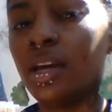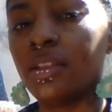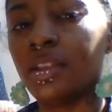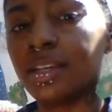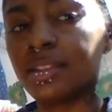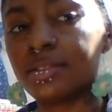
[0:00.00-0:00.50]

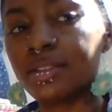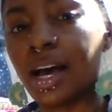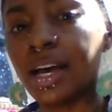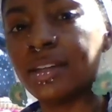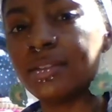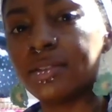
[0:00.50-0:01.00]
like
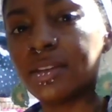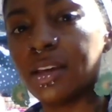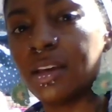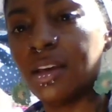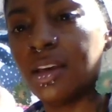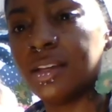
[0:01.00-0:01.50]
size
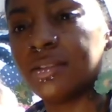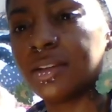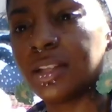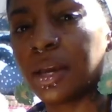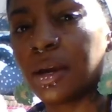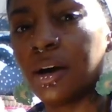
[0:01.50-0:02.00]
to
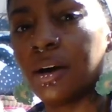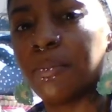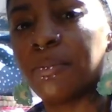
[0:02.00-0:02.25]
like a